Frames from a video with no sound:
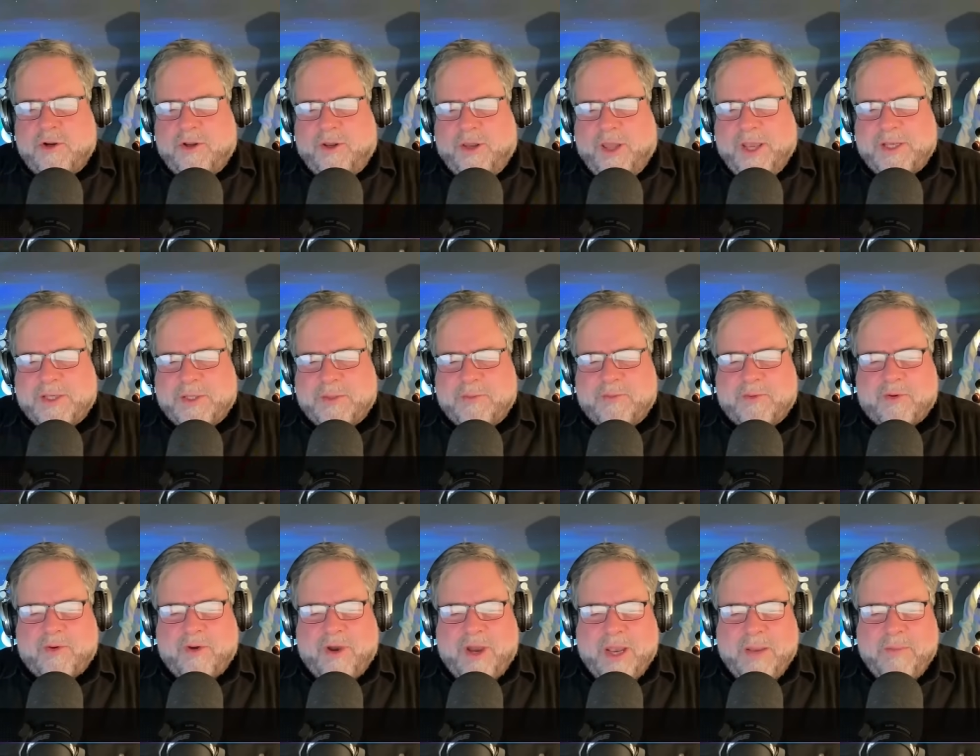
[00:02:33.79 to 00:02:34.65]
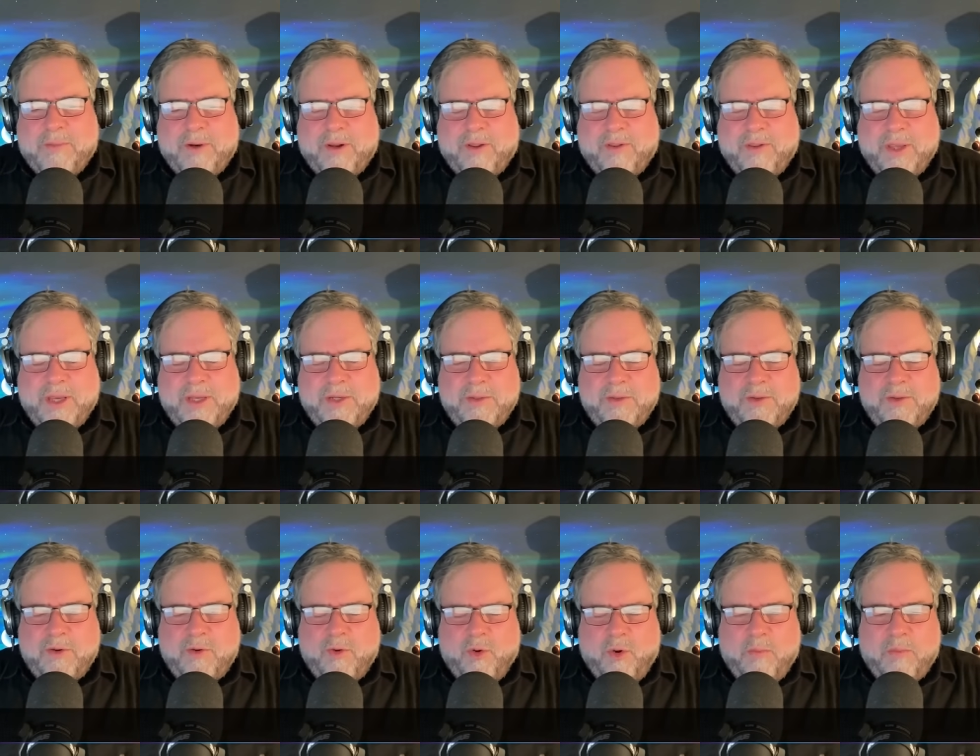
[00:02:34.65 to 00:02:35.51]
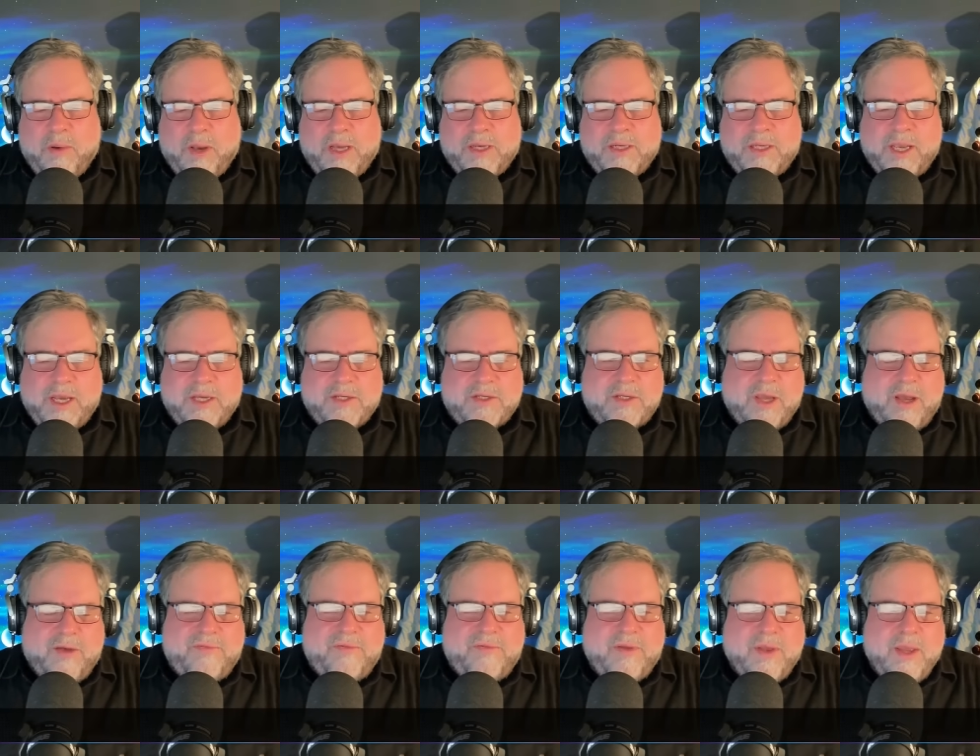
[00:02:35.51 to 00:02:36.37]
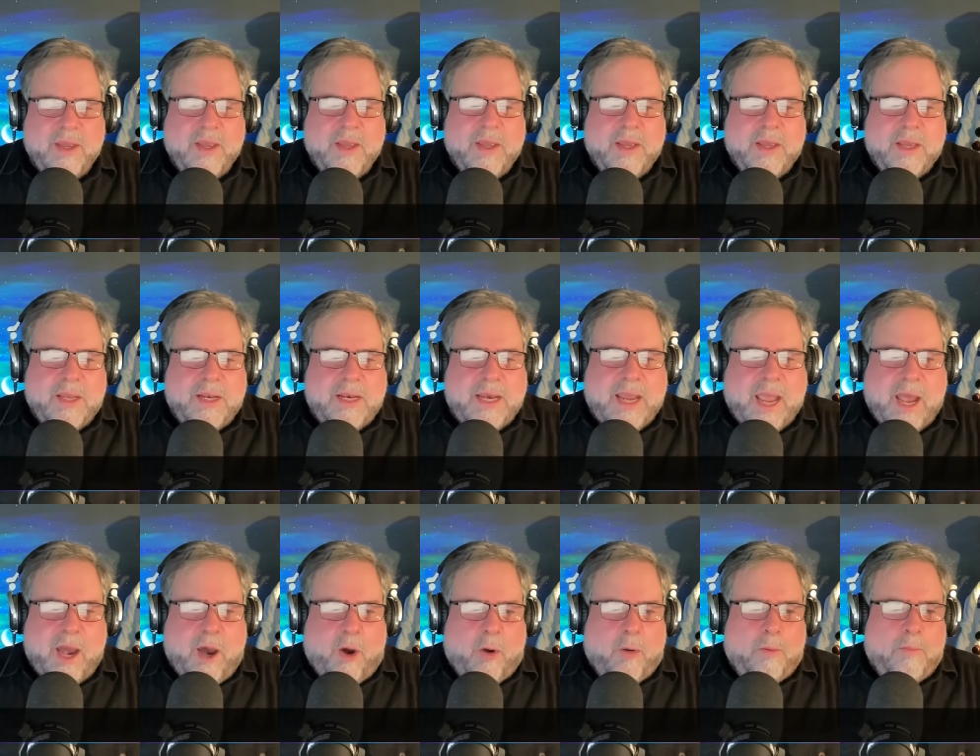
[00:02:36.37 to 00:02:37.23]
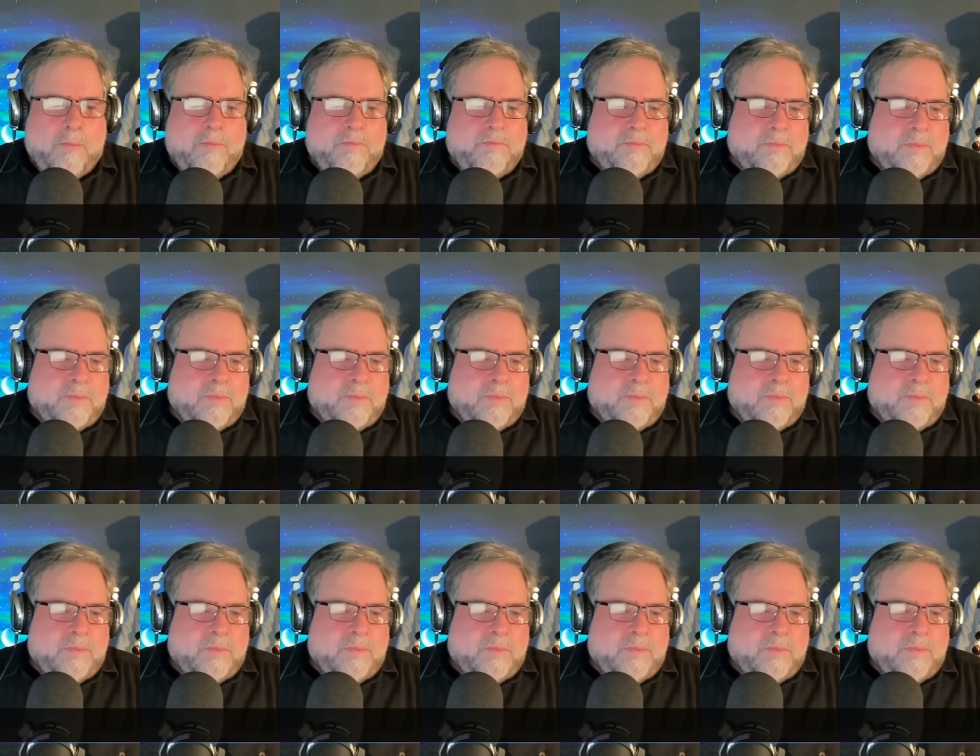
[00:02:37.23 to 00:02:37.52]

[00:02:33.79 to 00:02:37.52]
to like, subscribe, and all that cool podcast stuff. Now,